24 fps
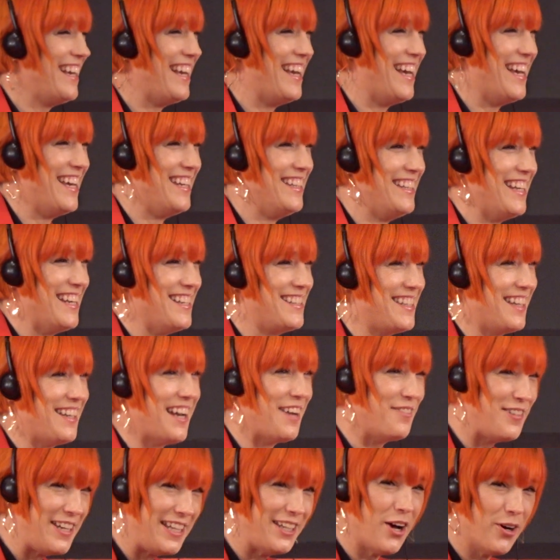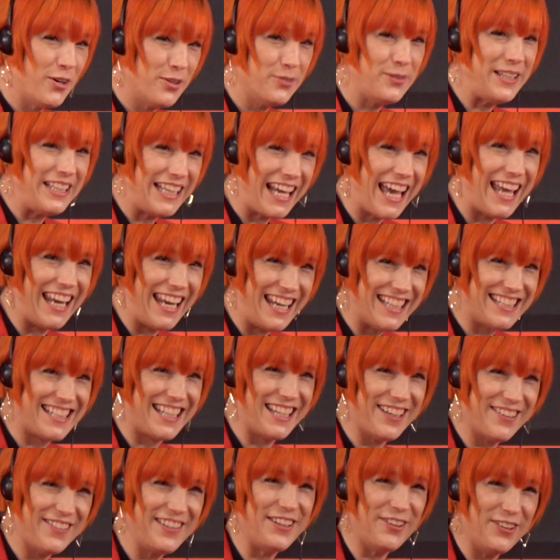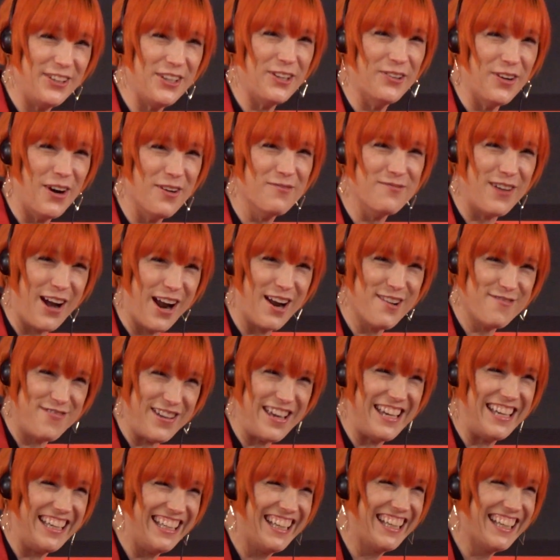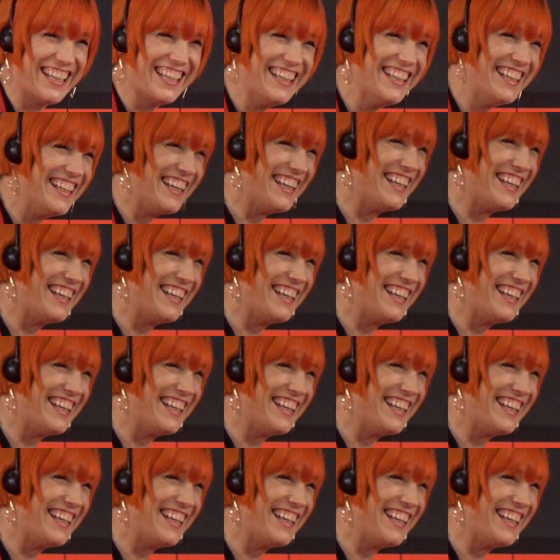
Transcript: And they said, we know, we get it, you want Barbie.